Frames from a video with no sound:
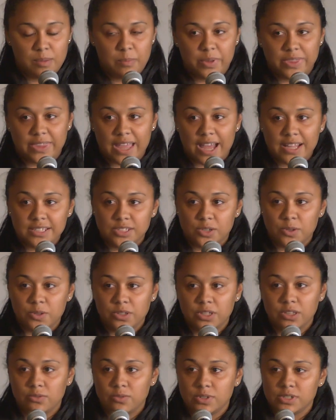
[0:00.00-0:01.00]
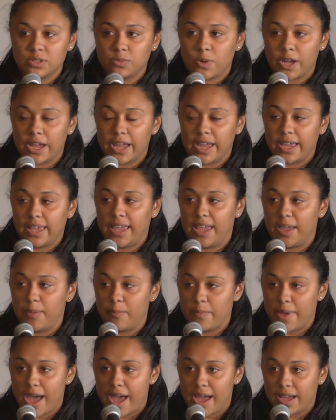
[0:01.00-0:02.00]
But that's only the reason why I
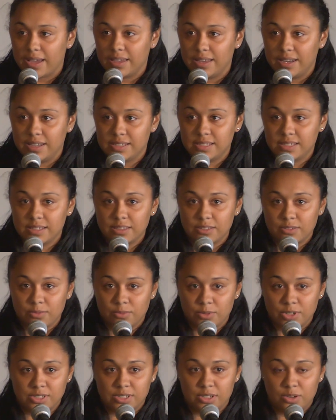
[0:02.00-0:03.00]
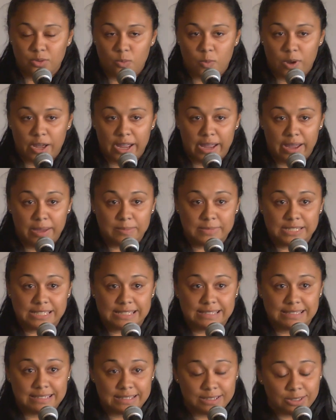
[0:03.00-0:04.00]
came back. It isn't the reason why I'm
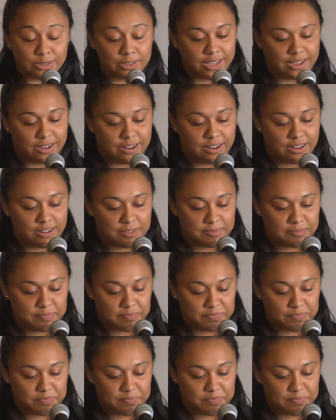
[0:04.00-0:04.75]
still here.